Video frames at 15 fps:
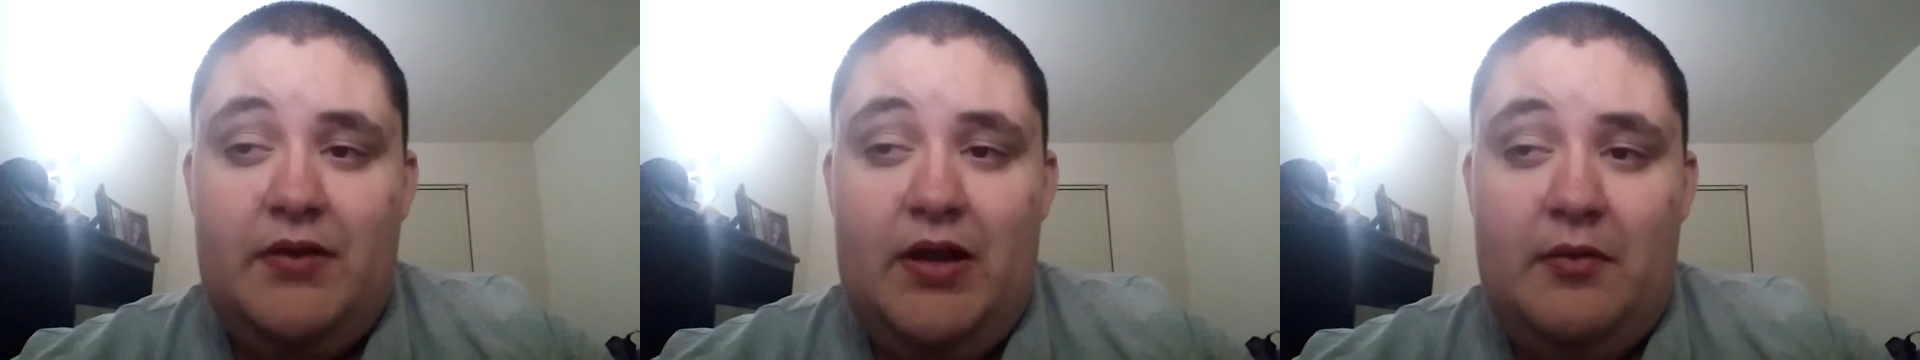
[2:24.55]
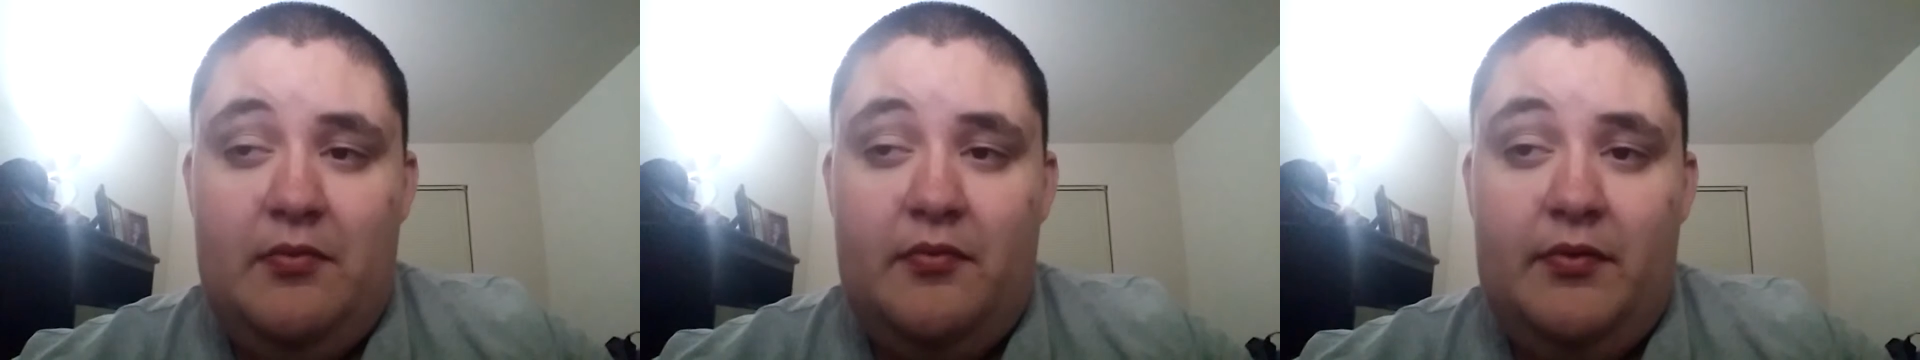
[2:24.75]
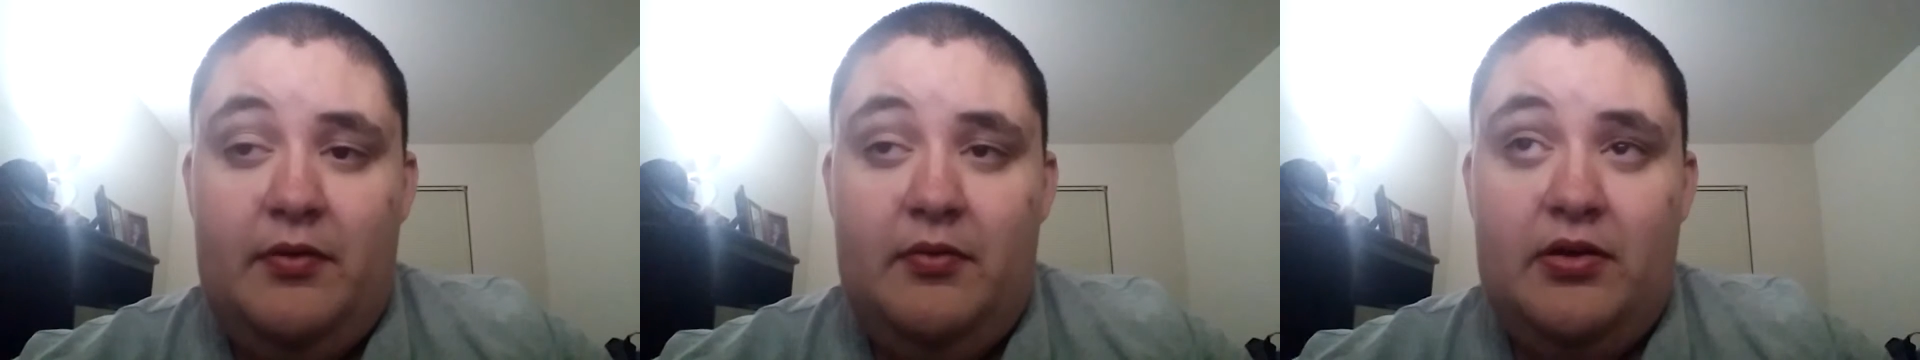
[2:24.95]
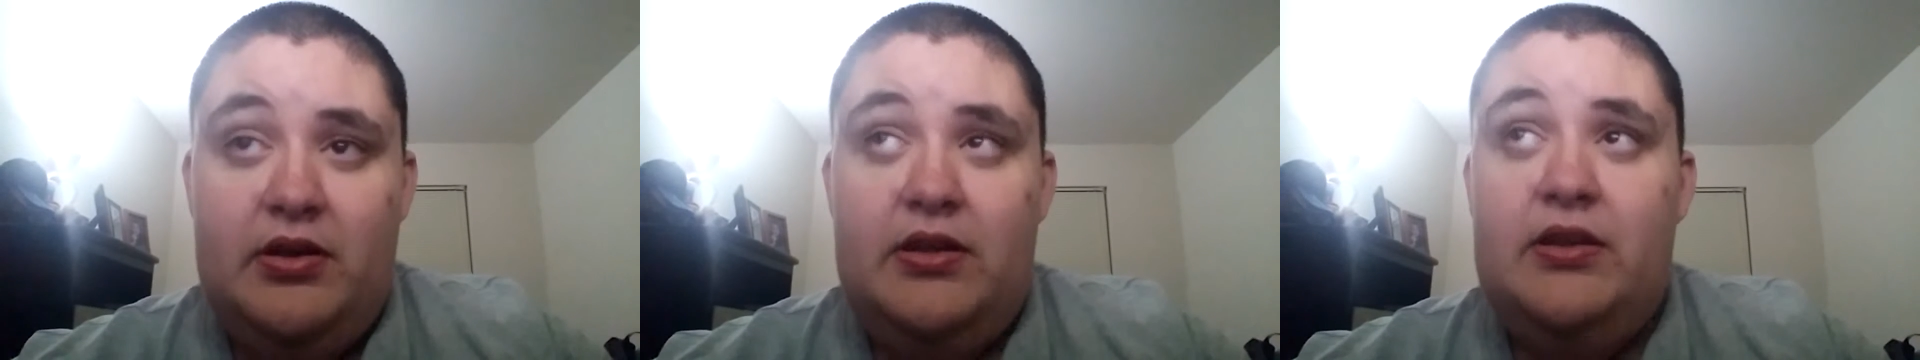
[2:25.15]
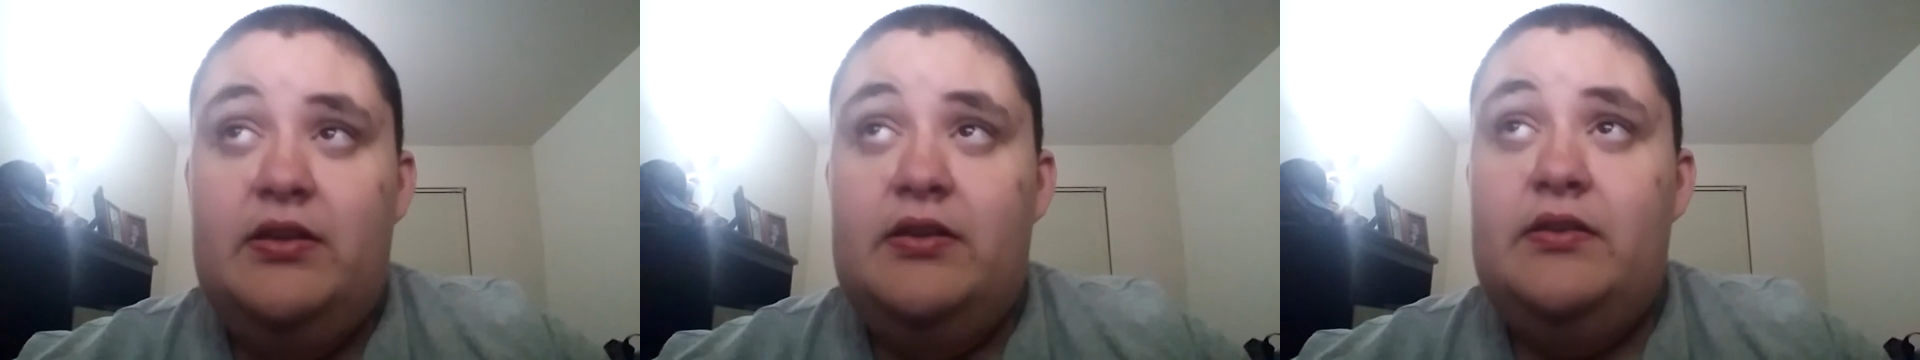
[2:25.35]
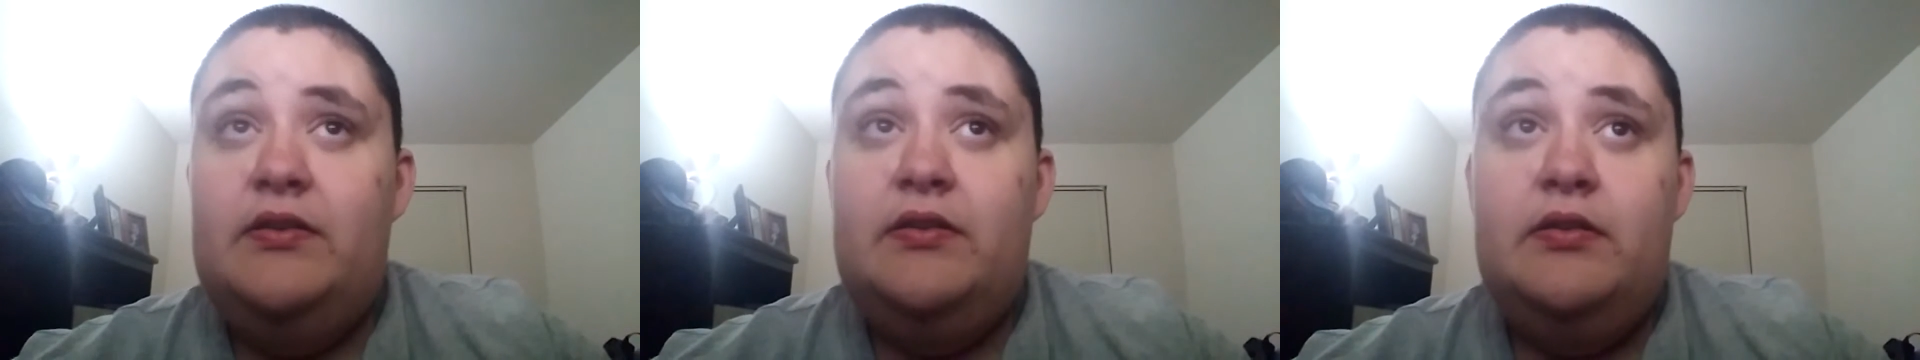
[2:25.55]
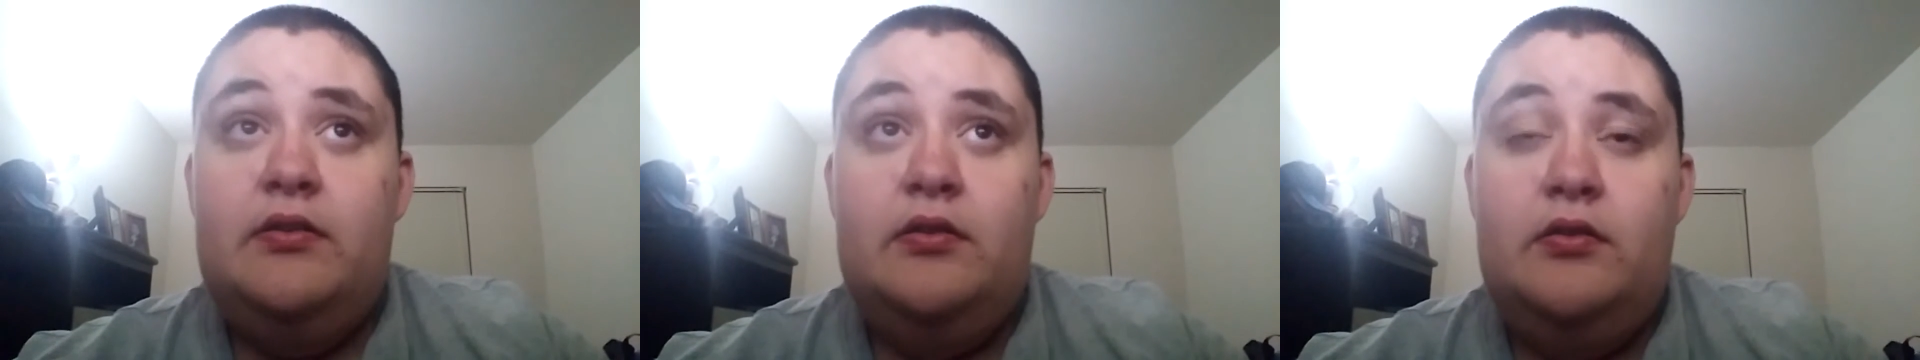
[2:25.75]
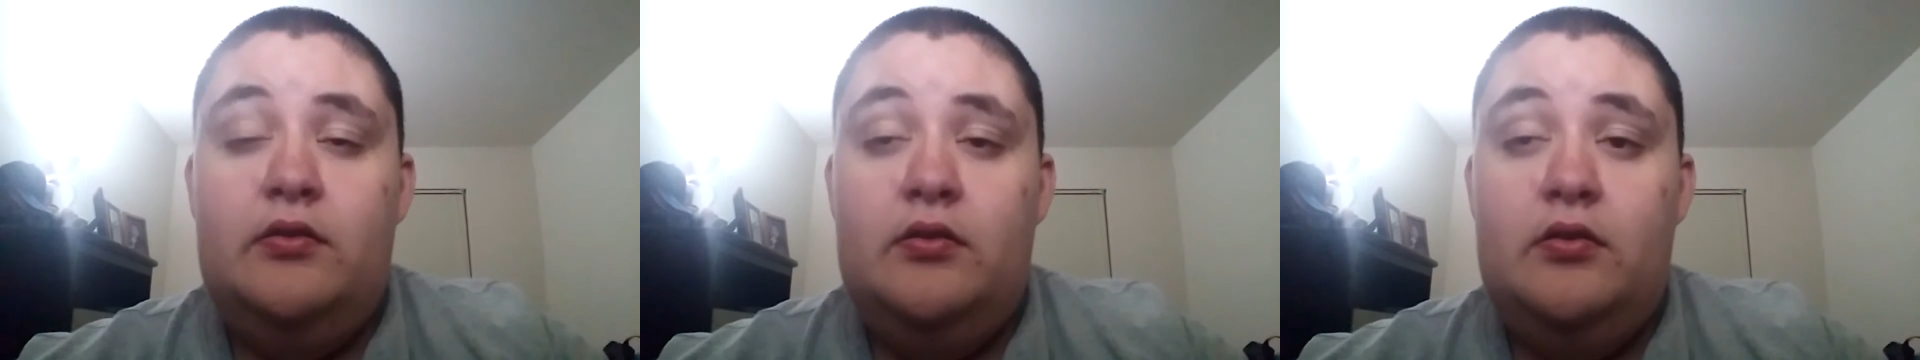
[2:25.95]
probably what it
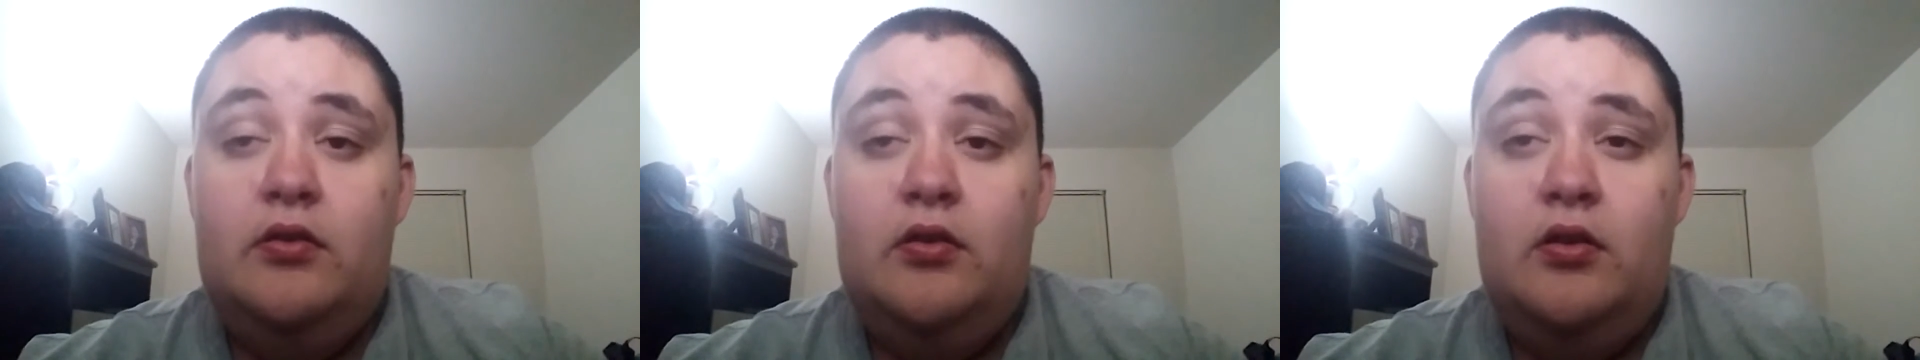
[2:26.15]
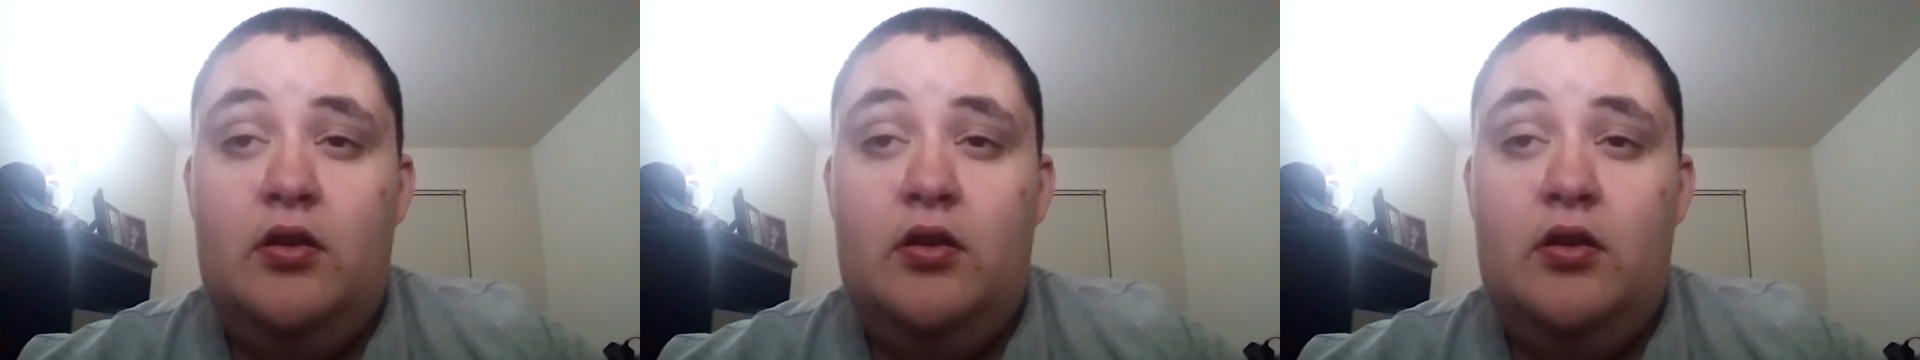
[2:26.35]
is.